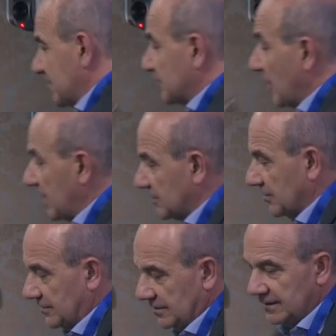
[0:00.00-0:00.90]

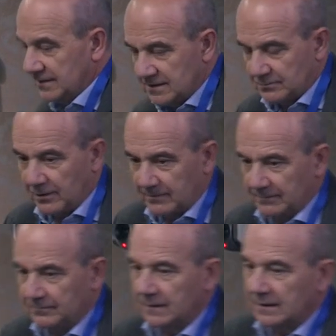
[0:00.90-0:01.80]
structure in this problem.
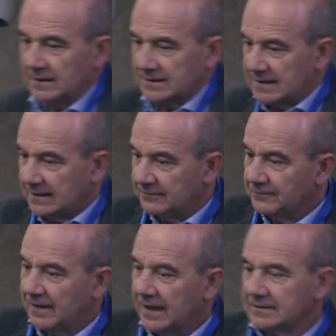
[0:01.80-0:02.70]
Some, in
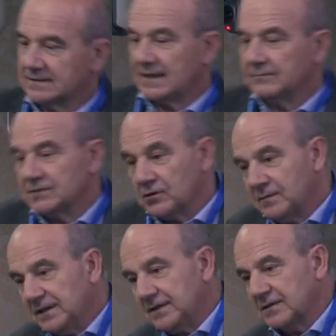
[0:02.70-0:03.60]
fact, some
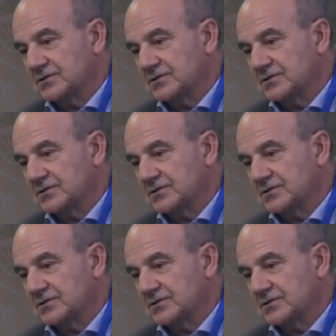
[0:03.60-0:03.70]
geometric